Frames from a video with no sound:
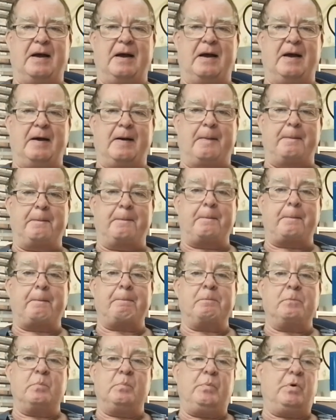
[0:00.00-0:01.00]
Um,
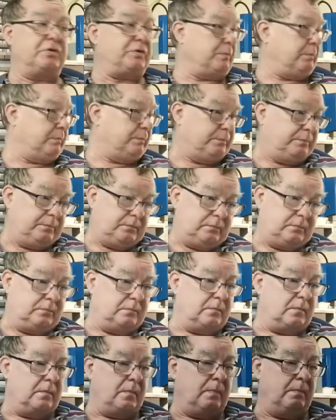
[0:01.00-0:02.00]
but
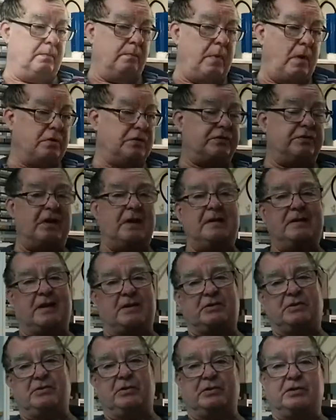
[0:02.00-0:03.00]
mostly
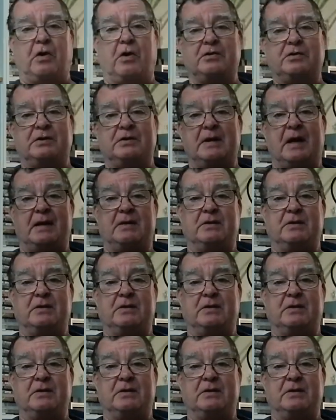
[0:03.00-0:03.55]
that's just odds and